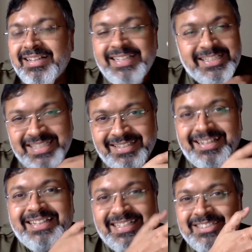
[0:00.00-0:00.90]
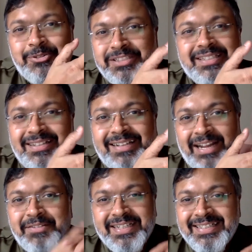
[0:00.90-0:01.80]
That's it. That's the original
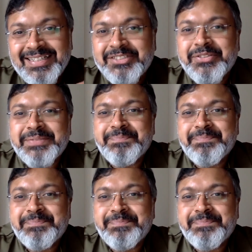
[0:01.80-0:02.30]
travel industry.